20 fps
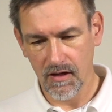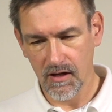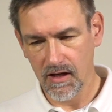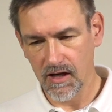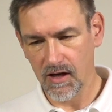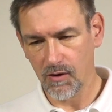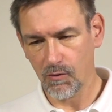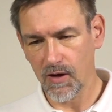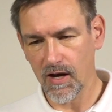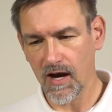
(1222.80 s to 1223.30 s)

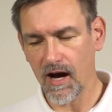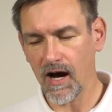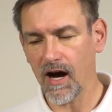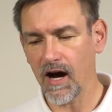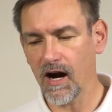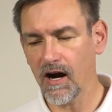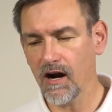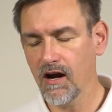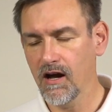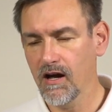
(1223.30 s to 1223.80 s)
here we
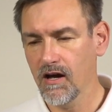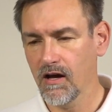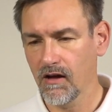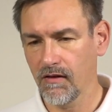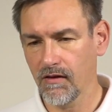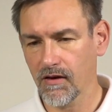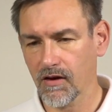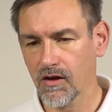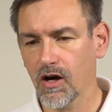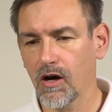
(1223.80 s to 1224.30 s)
are,
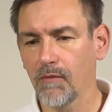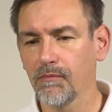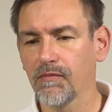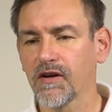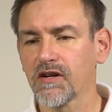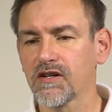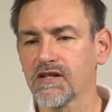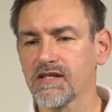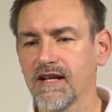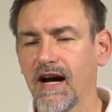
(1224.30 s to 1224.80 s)
the
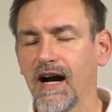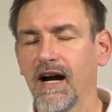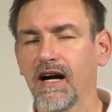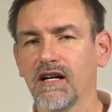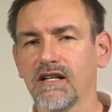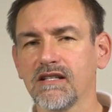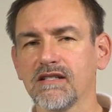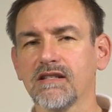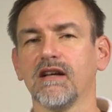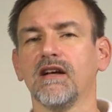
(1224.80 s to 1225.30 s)
copter
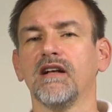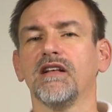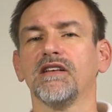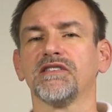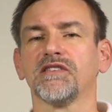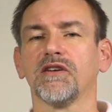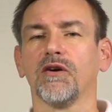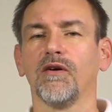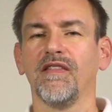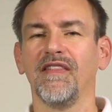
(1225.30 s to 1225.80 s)
starts.
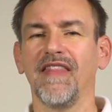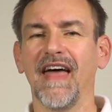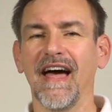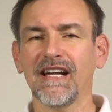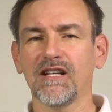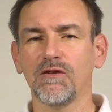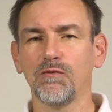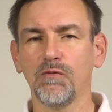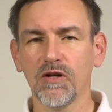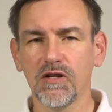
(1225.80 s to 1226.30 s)
So
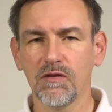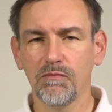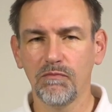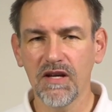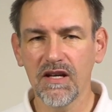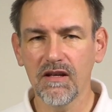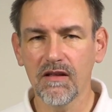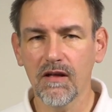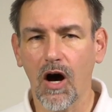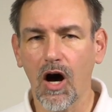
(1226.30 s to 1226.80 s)
that would
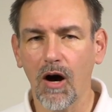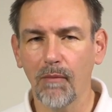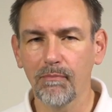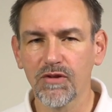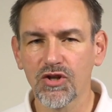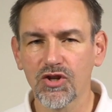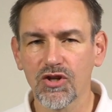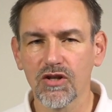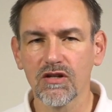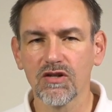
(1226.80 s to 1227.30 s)
be the
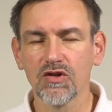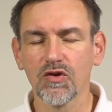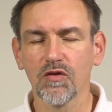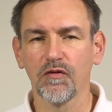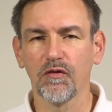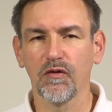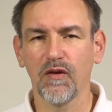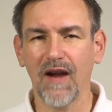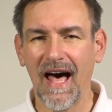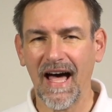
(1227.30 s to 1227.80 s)
option to
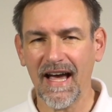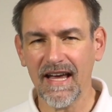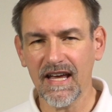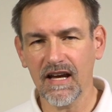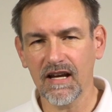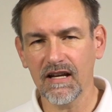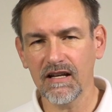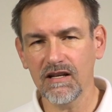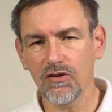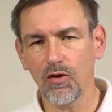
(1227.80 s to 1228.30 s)
fly
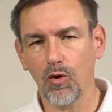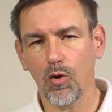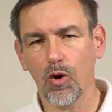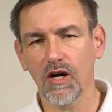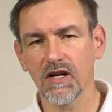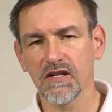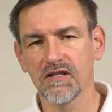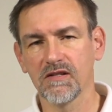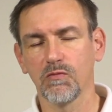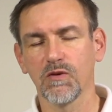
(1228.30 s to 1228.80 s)

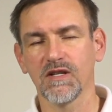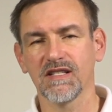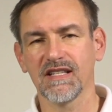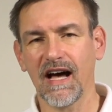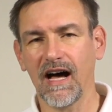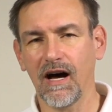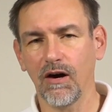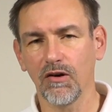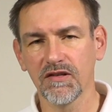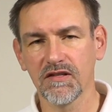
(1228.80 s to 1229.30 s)
indoors
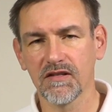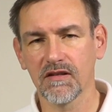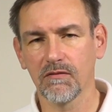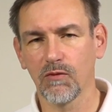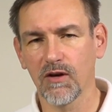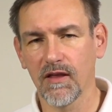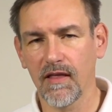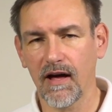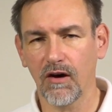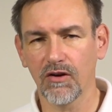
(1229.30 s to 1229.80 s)

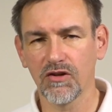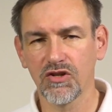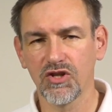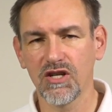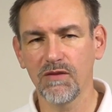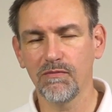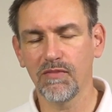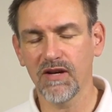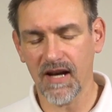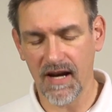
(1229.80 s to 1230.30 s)
without
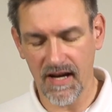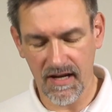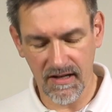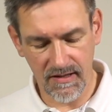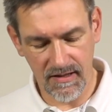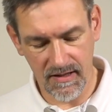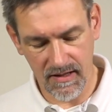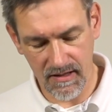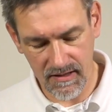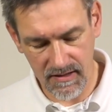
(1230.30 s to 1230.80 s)
GPS
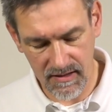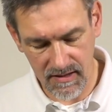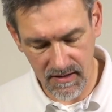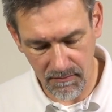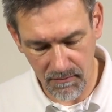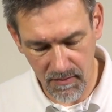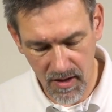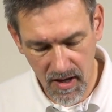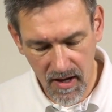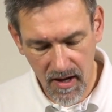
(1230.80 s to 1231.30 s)

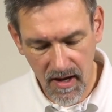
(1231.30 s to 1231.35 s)
system.